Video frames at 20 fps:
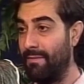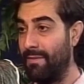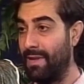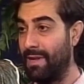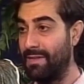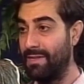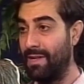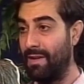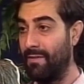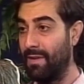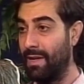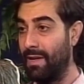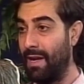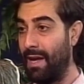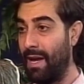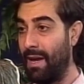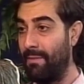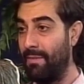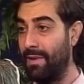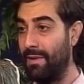That's never going to
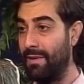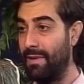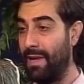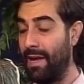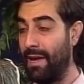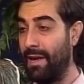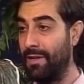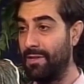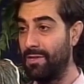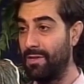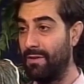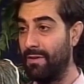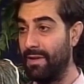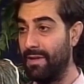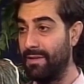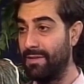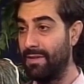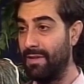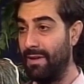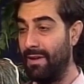happen. The answer
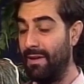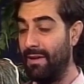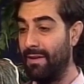is